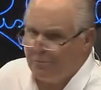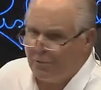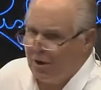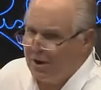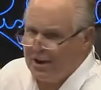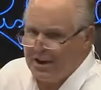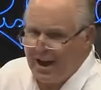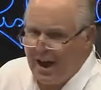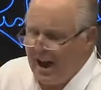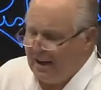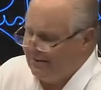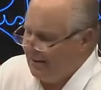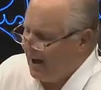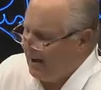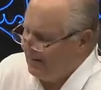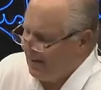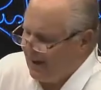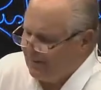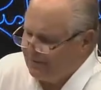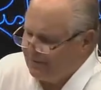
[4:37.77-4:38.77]

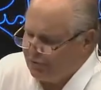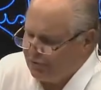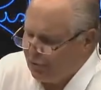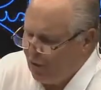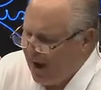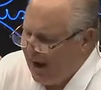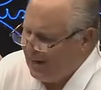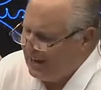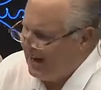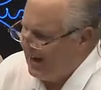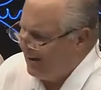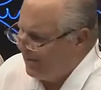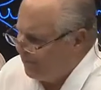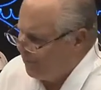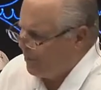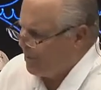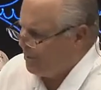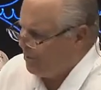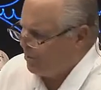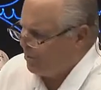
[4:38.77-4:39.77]
I've tried
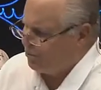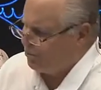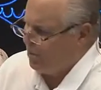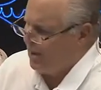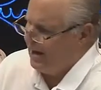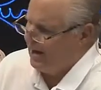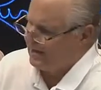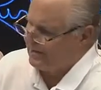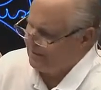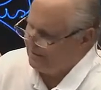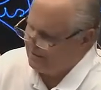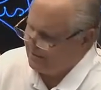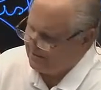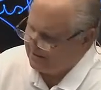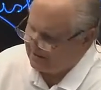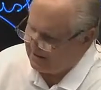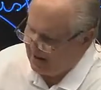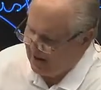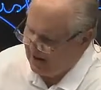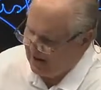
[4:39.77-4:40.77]
every which way. They're
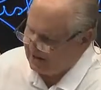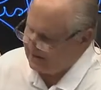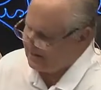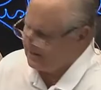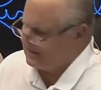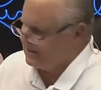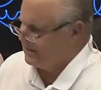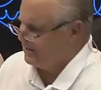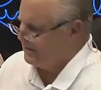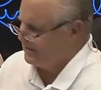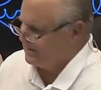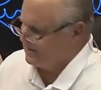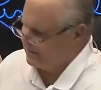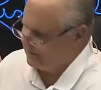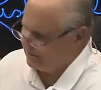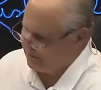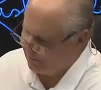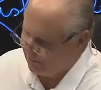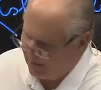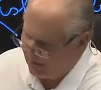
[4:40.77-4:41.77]
misguided, they're
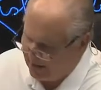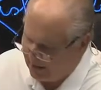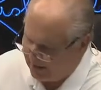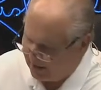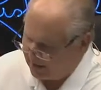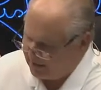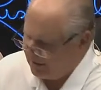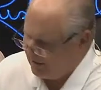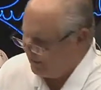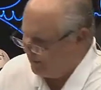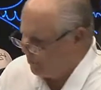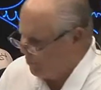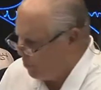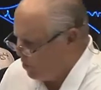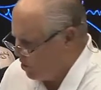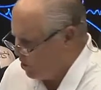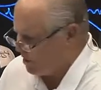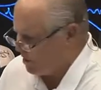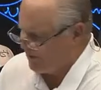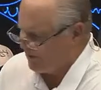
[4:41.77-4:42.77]
incorrect, they're
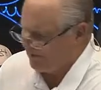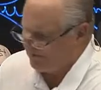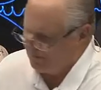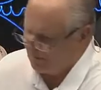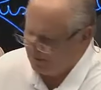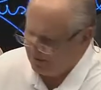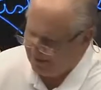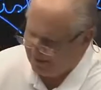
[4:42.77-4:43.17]
wrong, they